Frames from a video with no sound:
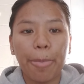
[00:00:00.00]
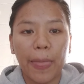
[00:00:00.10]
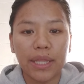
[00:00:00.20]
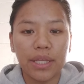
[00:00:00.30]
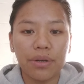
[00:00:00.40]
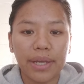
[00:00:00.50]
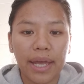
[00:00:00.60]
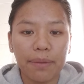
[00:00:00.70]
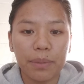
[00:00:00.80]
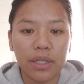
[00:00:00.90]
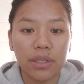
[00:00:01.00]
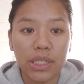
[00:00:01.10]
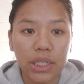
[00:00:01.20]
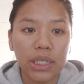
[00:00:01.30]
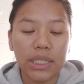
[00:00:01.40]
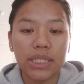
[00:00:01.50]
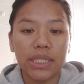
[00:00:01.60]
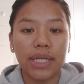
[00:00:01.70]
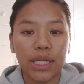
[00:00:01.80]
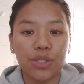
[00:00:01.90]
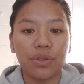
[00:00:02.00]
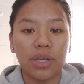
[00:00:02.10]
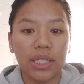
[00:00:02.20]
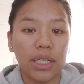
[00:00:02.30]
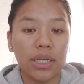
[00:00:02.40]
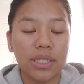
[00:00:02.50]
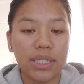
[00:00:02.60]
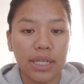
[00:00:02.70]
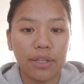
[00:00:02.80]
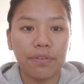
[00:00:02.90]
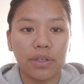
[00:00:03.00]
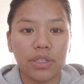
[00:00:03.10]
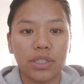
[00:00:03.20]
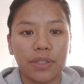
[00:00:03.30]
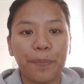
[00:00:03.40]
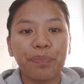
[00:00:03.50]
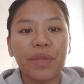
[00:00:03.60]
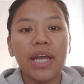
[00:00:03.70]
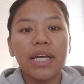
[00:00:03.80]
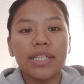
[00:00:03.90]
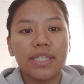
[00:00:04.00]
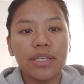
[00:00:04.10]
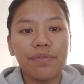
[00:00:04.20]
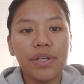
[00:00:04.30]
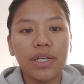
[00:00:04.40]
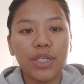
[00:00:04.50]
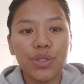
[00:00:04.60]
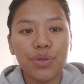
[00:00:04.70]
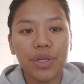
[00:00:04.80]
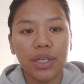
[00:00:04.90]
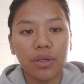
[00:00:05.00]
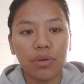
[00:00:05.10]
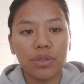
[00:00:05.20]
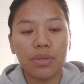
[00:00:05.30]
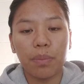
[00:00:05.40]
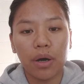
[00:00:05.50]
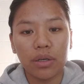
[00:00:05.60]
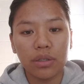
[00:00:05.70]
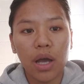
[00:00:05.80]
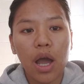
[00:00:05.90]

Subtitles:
there can be a decrease in natural killer cell function. Severe injury includes burn